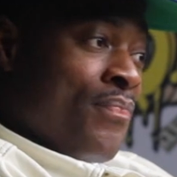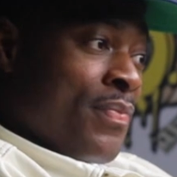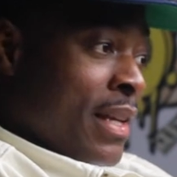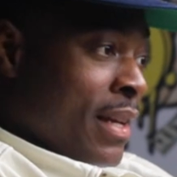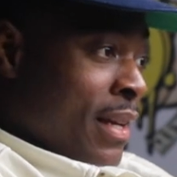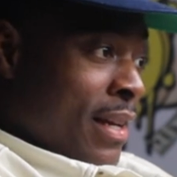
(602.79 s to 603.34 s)
You
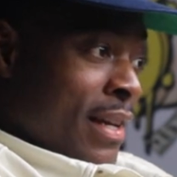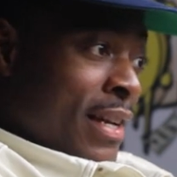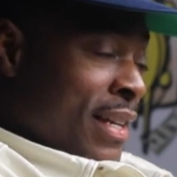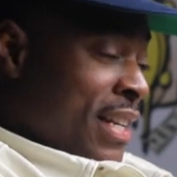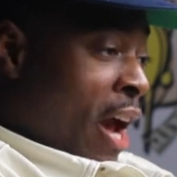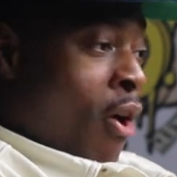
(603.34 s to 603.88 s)
going to your
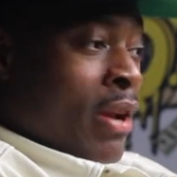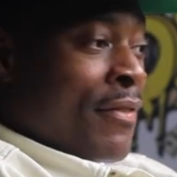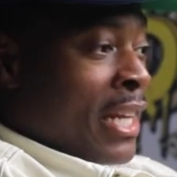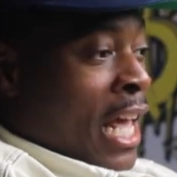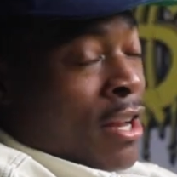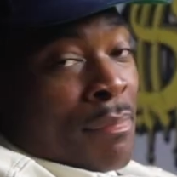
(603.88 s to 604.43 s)
maker. They don't even
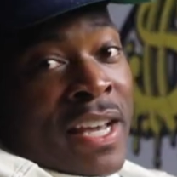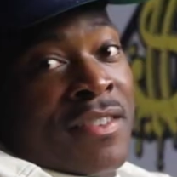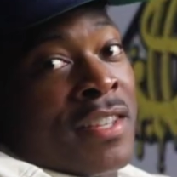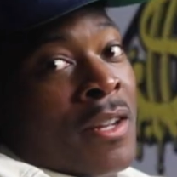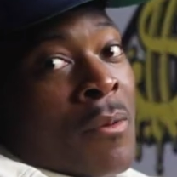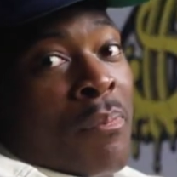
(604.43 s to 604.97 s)
you let him get maker.
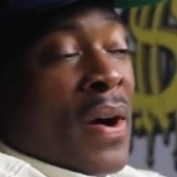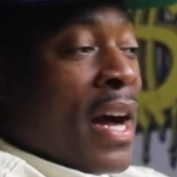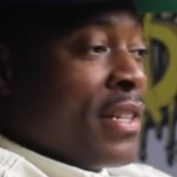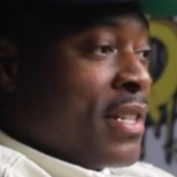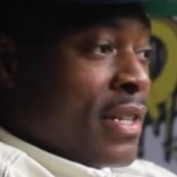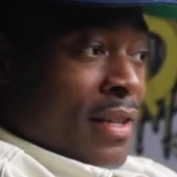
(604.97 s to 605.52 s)
to the punch.
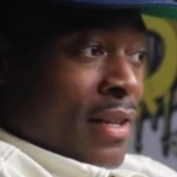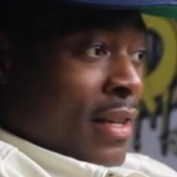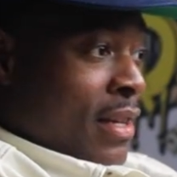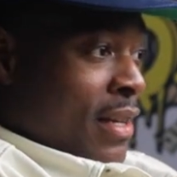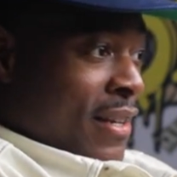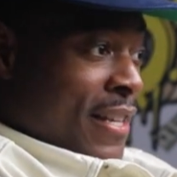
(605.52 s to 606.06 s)
You going to
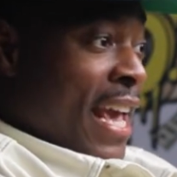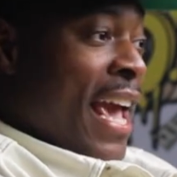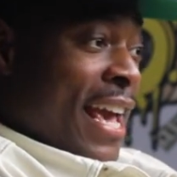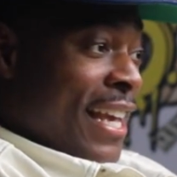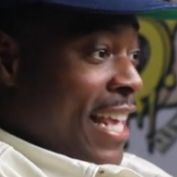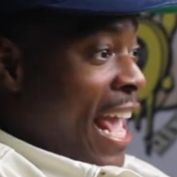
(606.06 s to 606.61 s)
your maker.
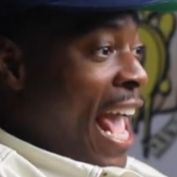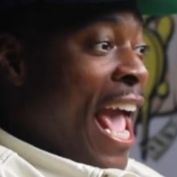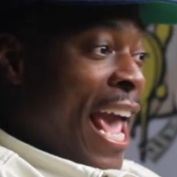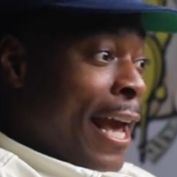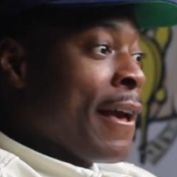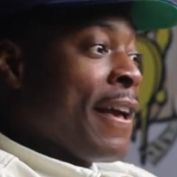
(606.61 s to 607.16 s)
Yeah, yeah.
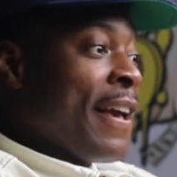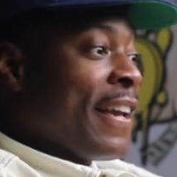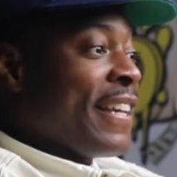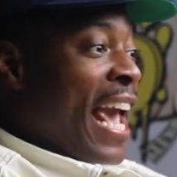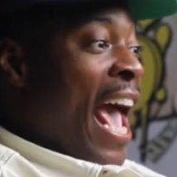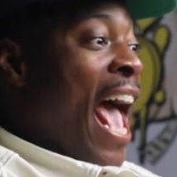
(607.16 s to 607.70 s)

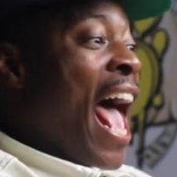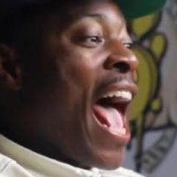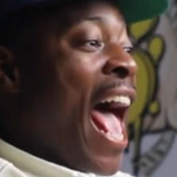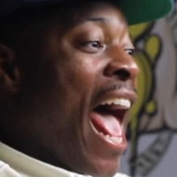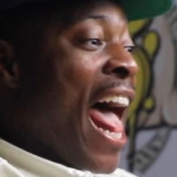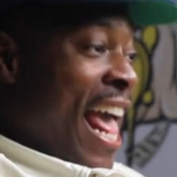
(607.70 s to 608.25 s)

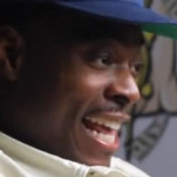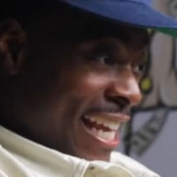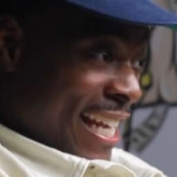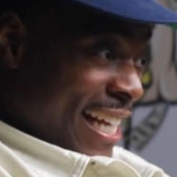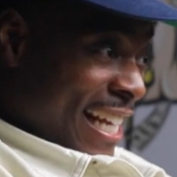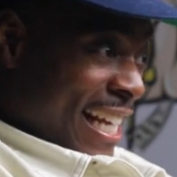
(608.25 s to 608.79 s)
Yeah. You
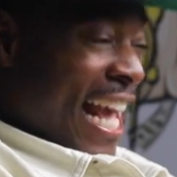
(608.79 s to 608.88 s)
going to your